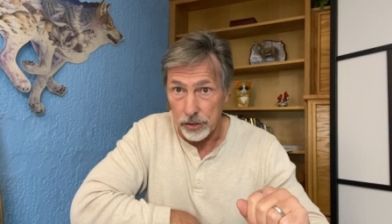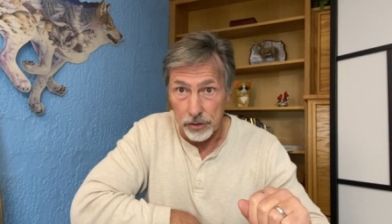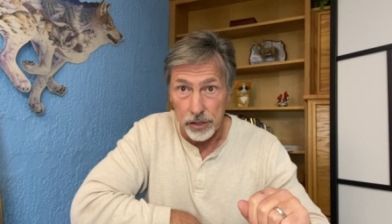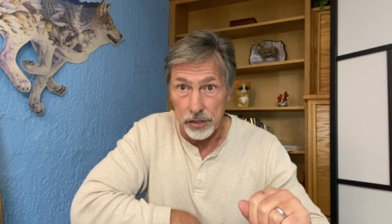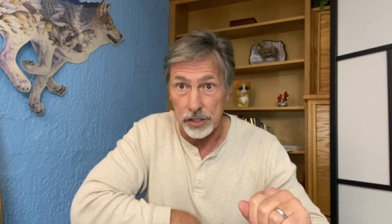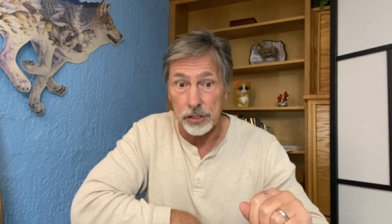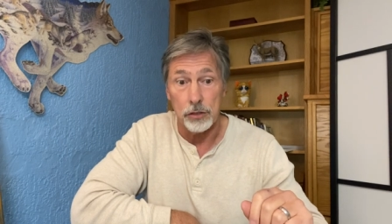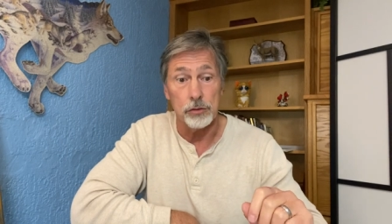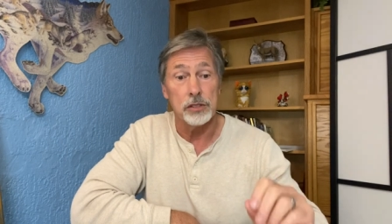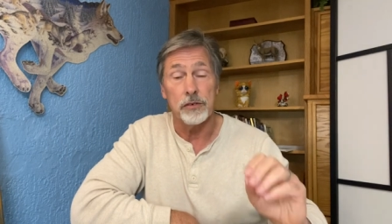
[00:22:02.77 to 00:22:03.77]
urinary
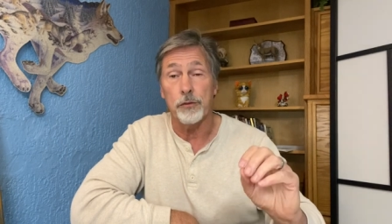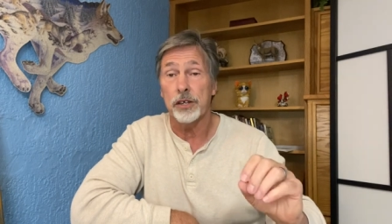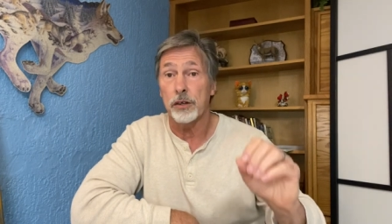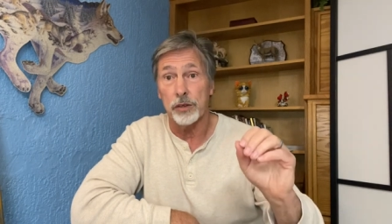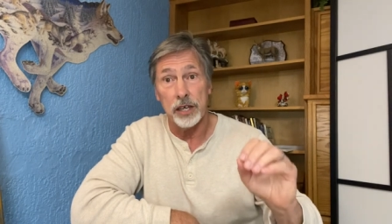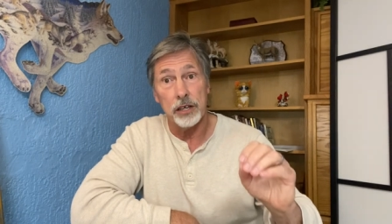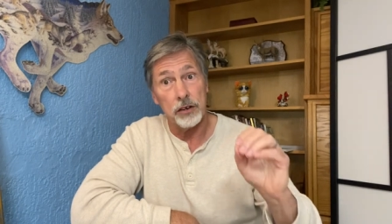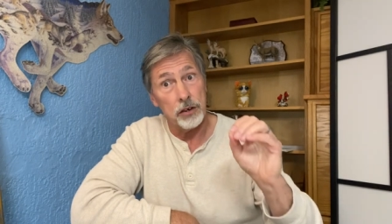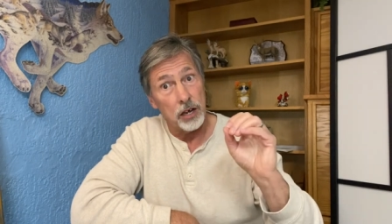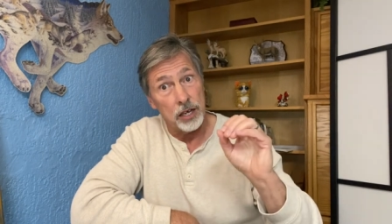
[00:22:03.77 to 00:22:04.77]
stones, if we don't get
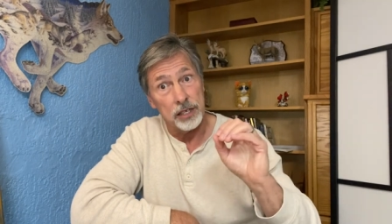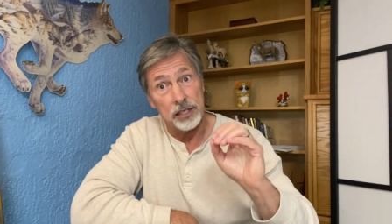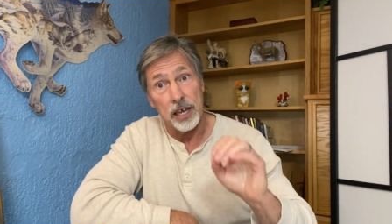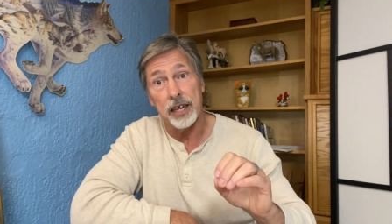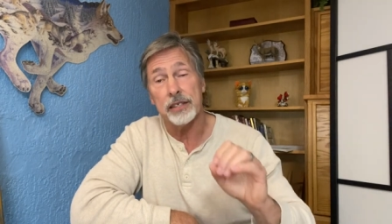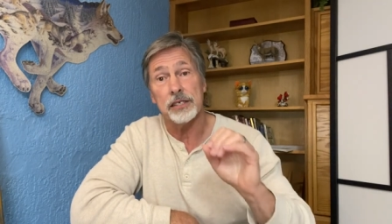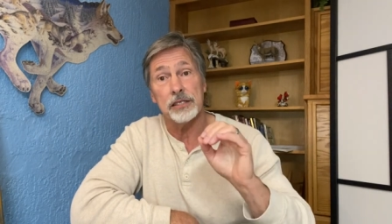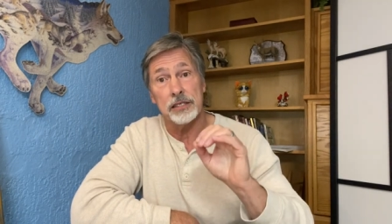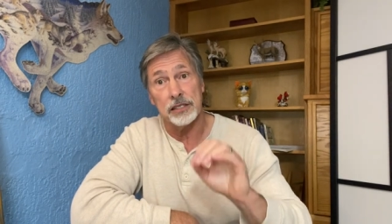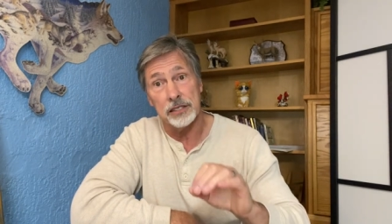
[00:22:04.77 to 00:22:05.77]
her on a diet
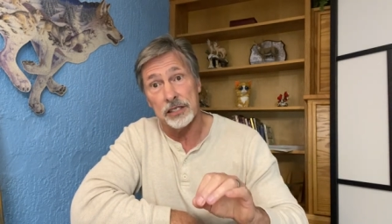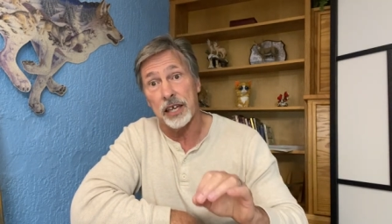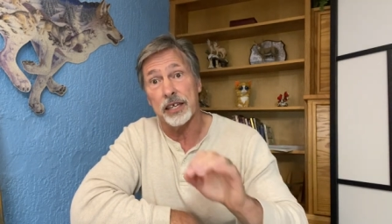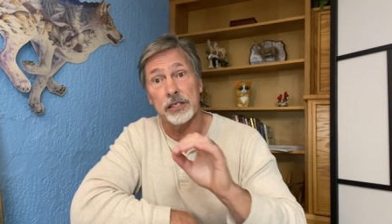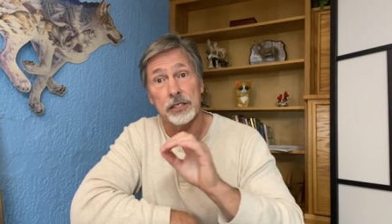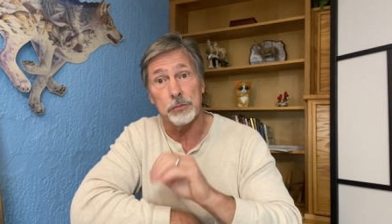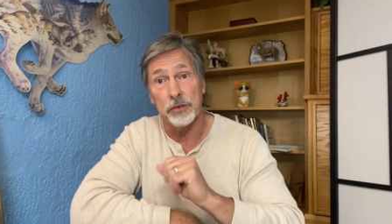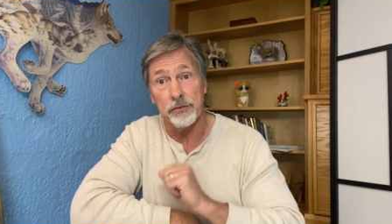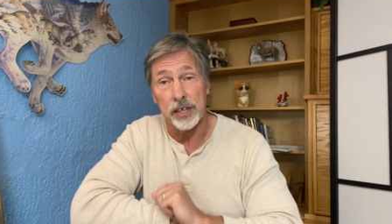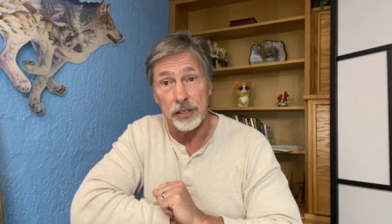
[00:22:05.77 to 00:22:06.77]
that's designed to
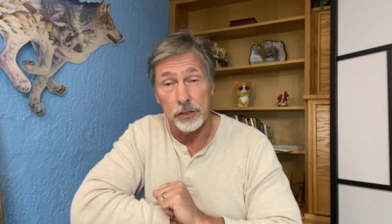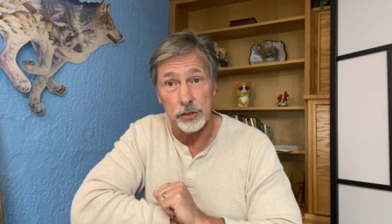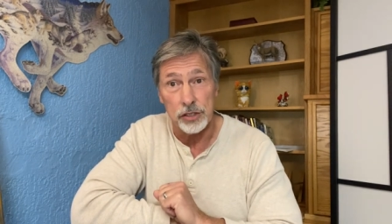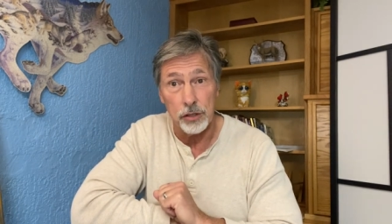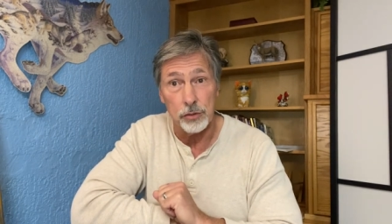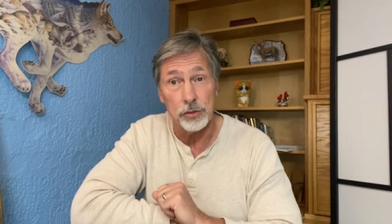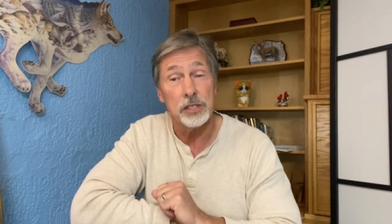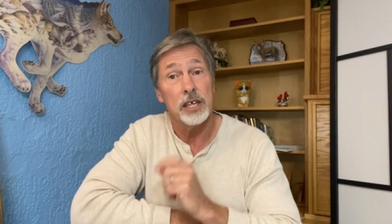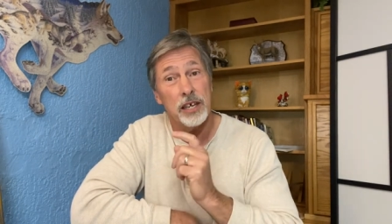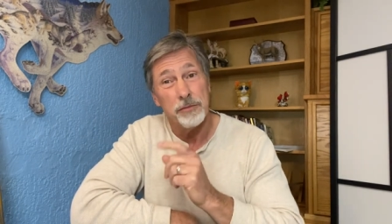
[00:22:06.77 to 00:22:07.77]
prevent those stones,
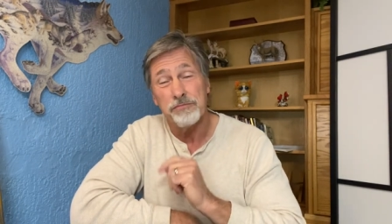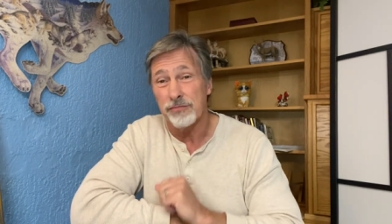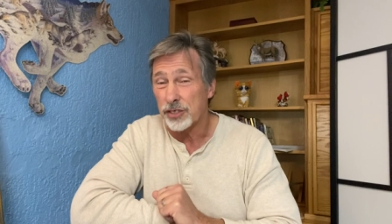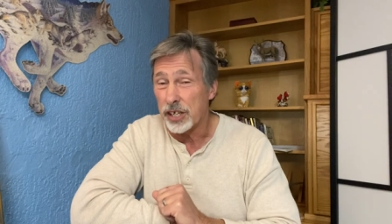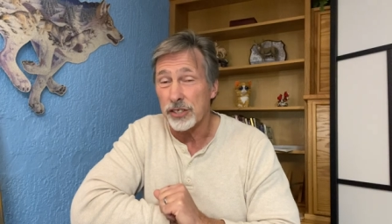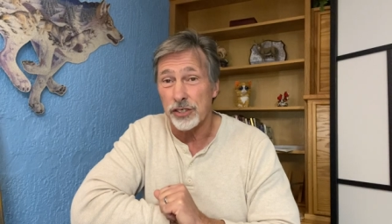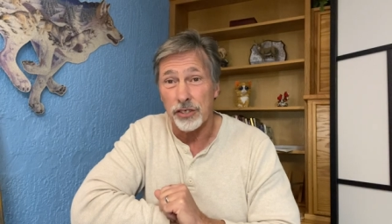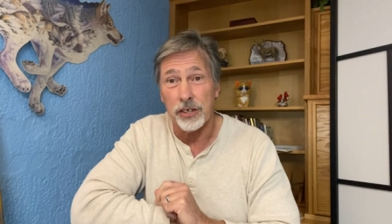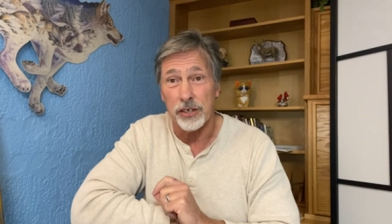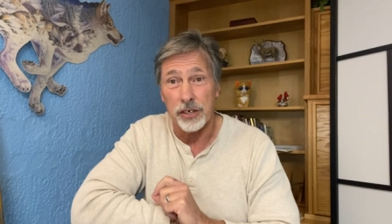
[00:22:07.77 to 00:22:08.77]
chances
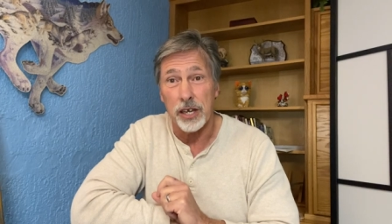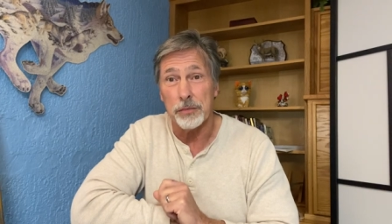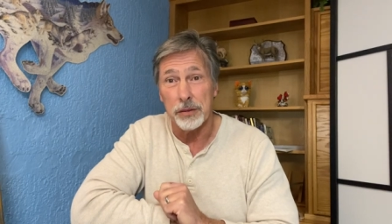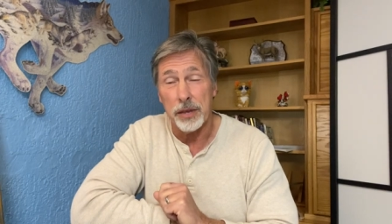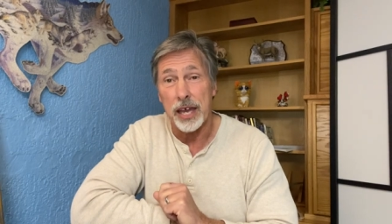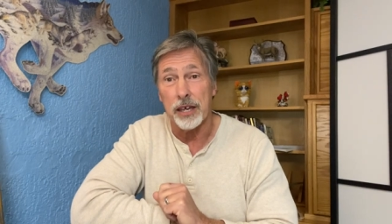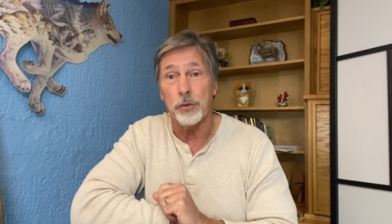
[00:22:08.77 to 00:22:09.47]
are they're coming back.